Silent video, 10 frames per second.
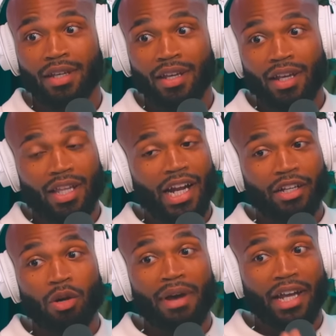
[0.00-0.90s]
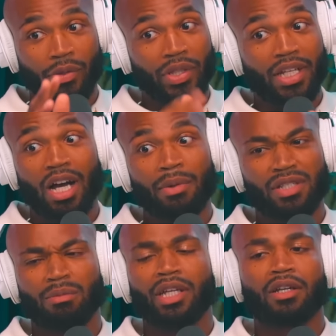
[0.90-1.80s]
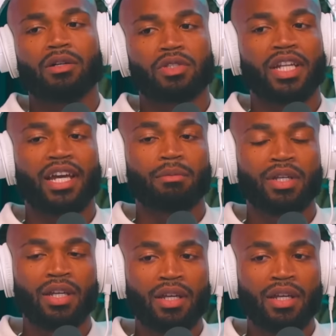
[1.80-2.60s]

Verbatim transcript: Mm -hmm. And I go back and read the comments. I'm like, oh snap.